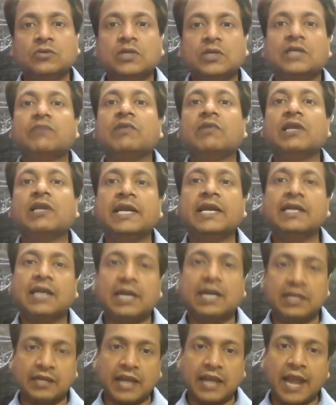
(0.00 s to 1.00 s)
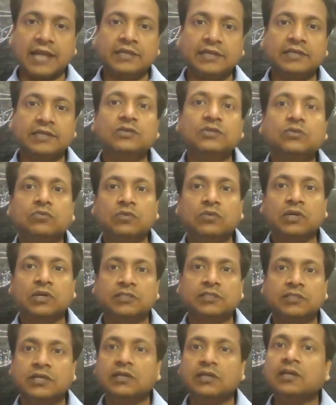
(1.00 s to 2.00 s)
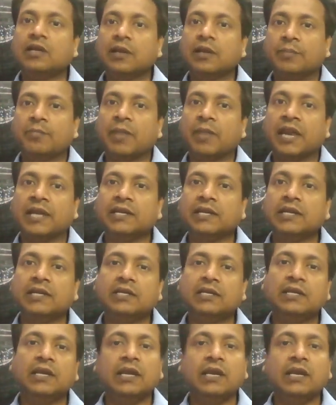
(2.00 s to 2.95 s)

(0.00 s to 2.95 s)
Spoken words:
it will get attracted towards the magnet